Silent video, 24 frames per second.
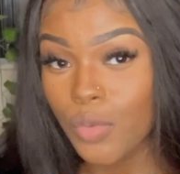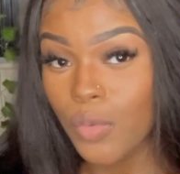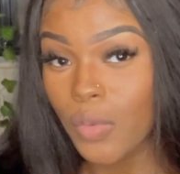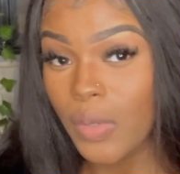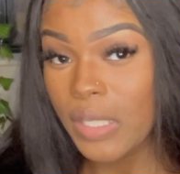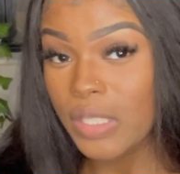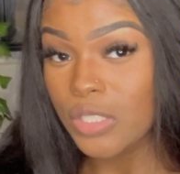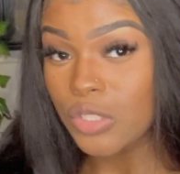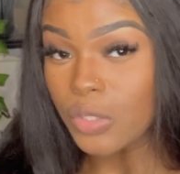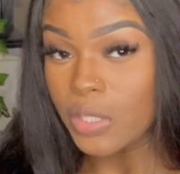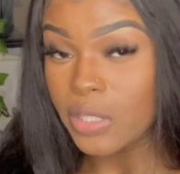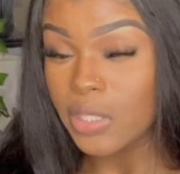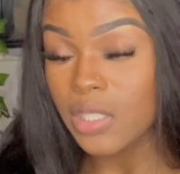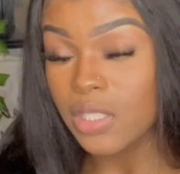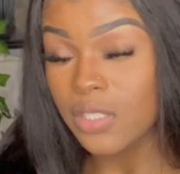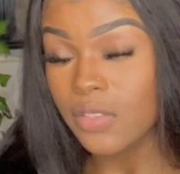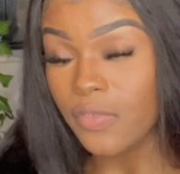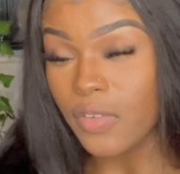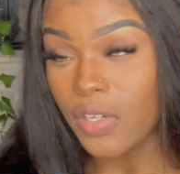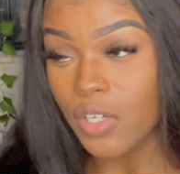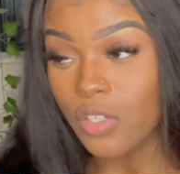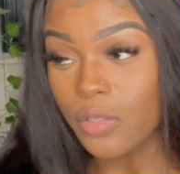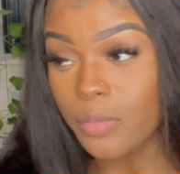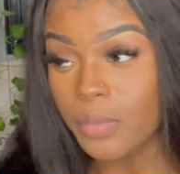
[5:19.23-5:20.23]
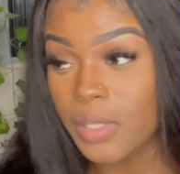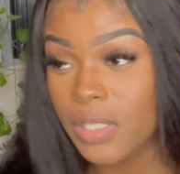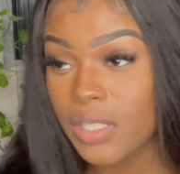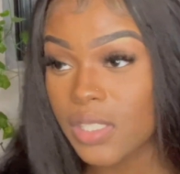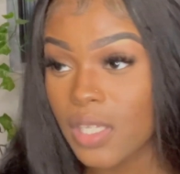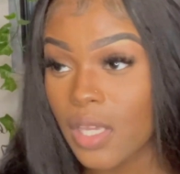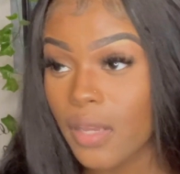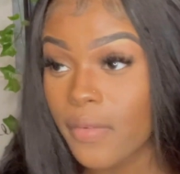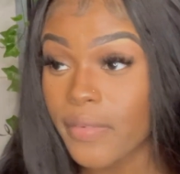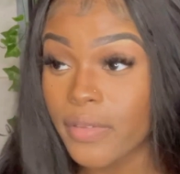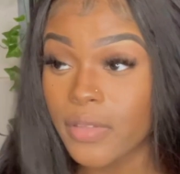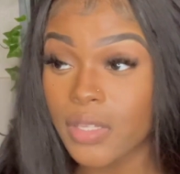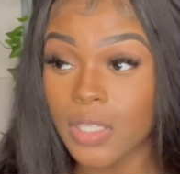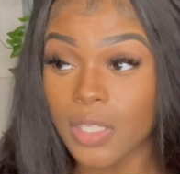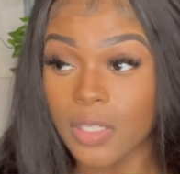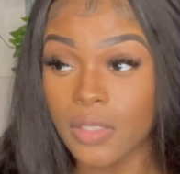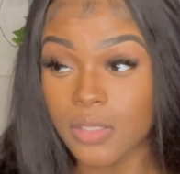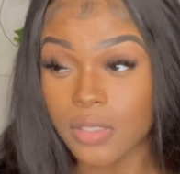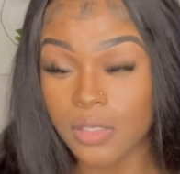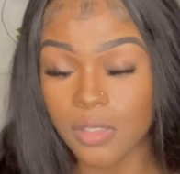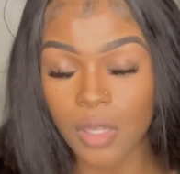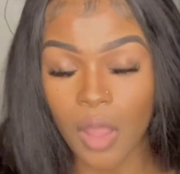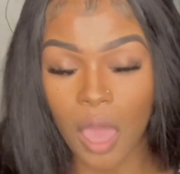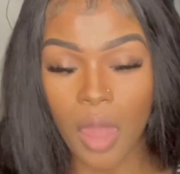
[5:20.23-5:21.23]
enjoyed this video, please give it a big
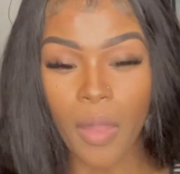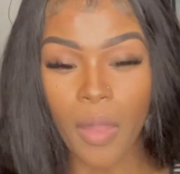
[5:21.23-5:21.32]
thumbs